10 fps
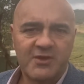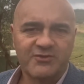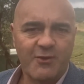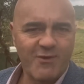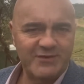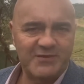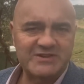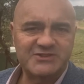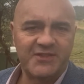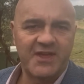So
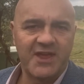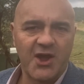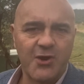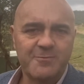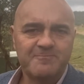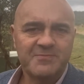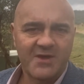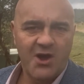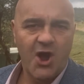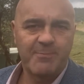Rentvesting, there you go.
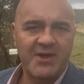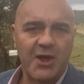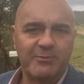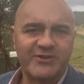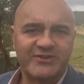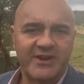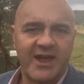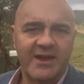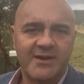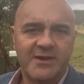I hope that helps you
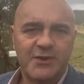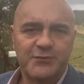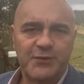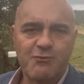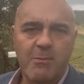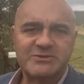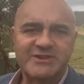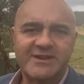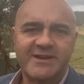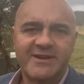today. Phil
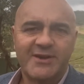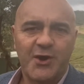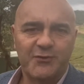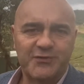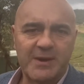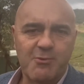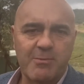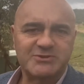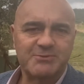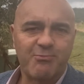Robertson, or Philip
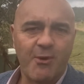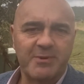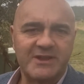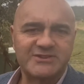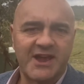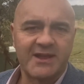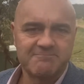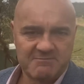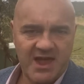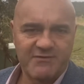Robertson Property, saying
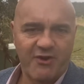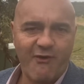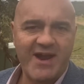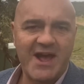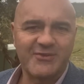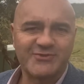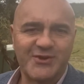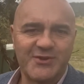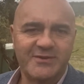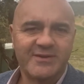have a great
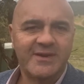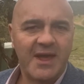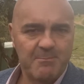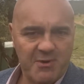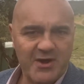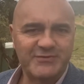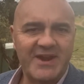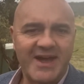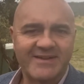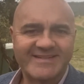afternoon and bye for now.